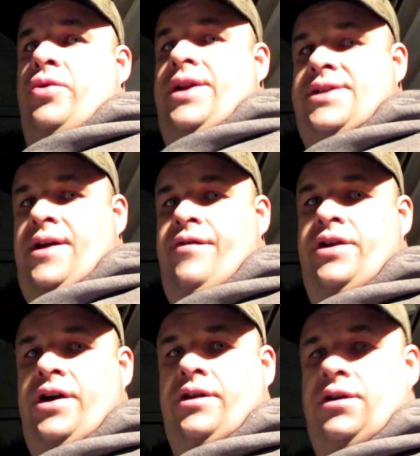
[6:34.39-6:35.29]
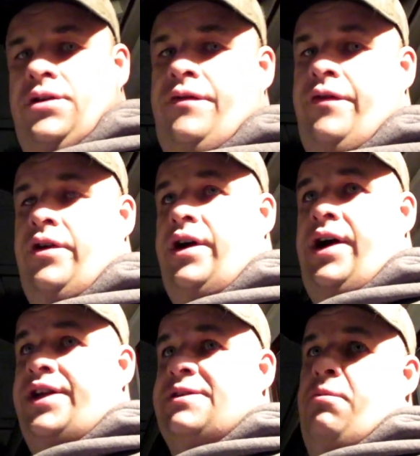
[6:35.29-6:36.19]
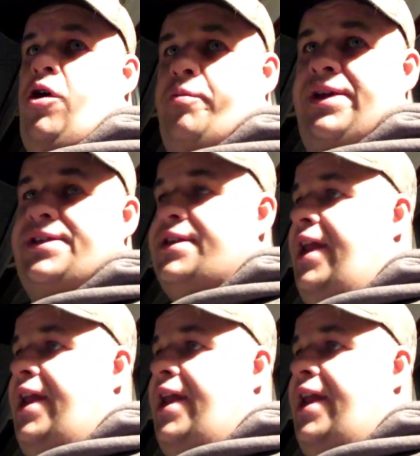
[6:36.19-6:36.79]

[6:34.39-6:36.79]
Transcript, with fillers: $27 for a, a, small piece of